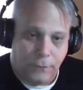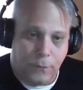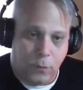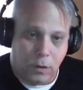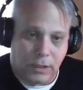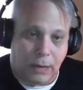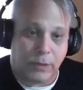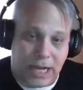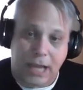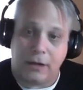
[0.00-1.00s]
for that
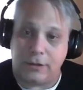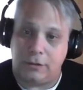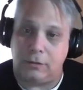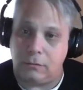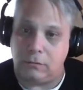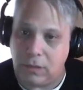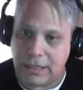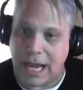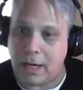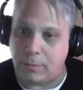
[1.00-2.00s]
would cater to
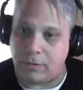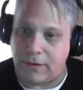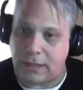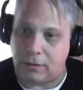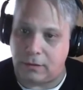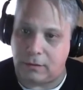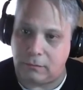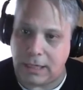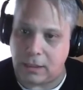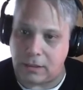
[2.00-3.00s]
accounting professionals, right?